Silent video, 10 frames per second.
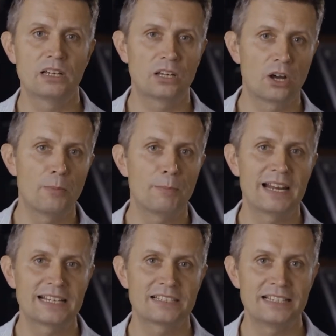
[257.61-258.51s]
and
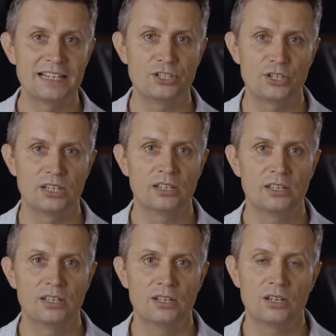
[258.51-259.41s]
complex nature
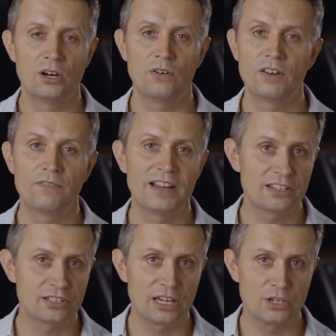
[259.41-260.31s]
of an
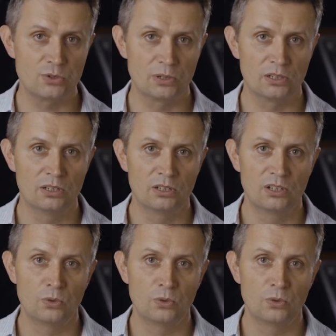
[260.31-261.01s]
event schedule,